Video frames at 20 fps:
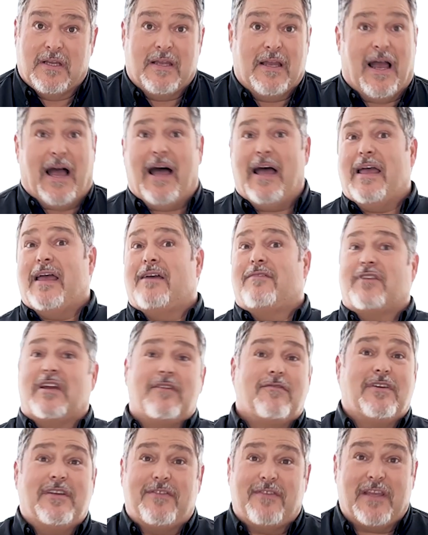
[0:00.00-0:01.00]
I have
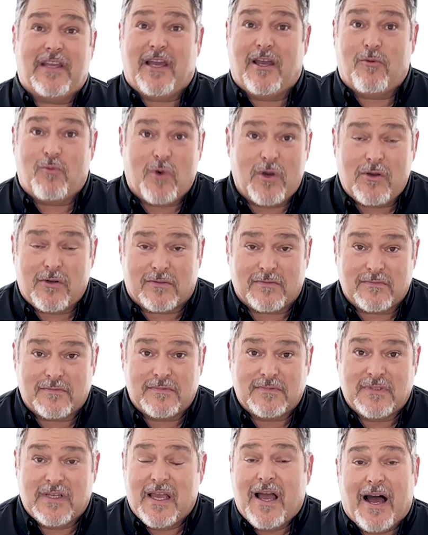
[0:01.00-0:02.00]
everything I want.
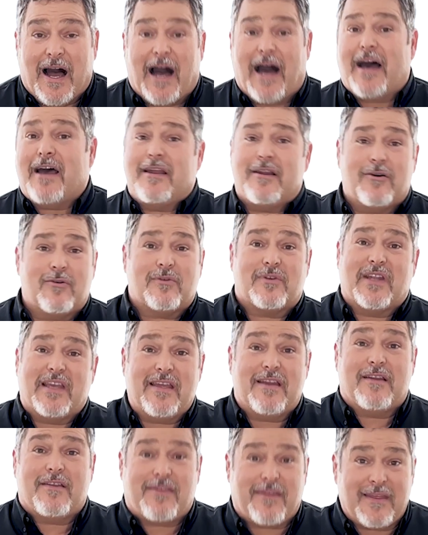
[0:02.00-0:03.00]
I don't
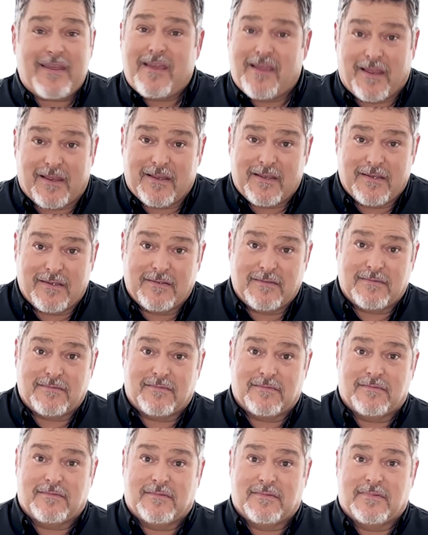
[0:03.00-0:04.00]
need a thing."
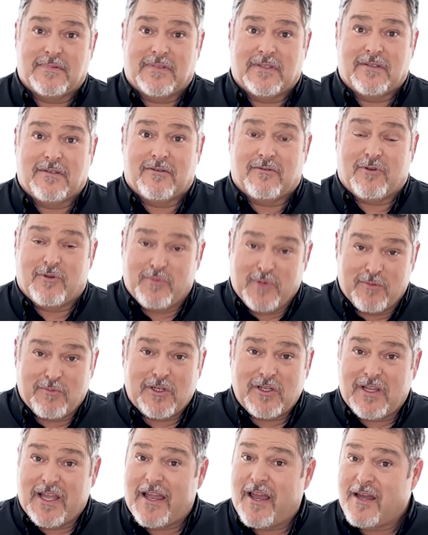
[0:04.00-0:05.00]

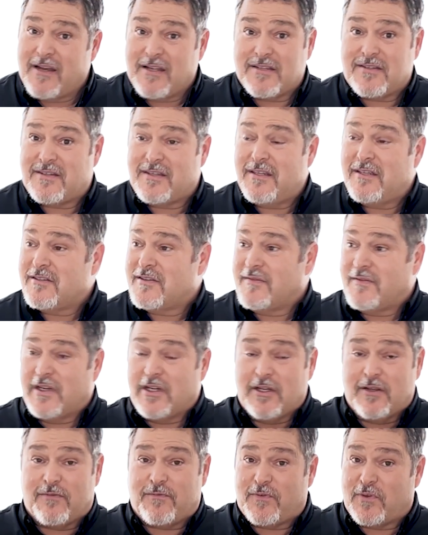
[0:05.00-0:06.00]
Remember, Laodicea is a
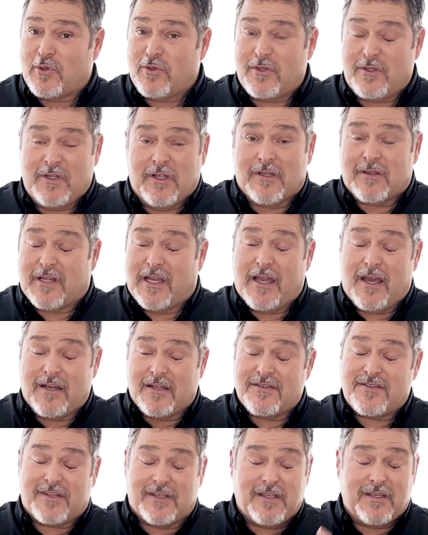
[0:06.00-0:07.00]
very affluent
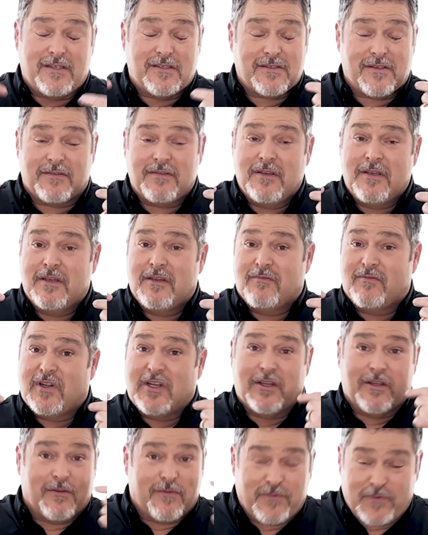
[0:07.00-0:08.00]
Laodicea is a
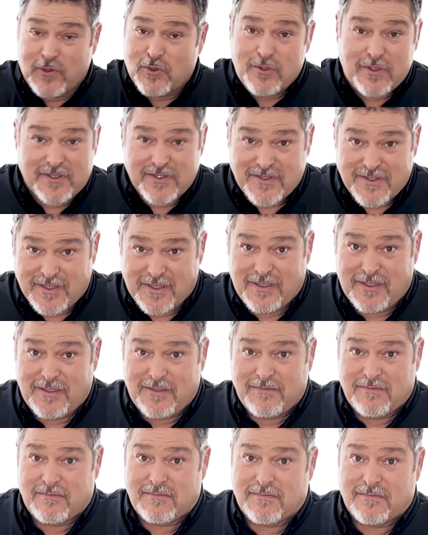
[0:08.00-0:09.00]
very affluent city.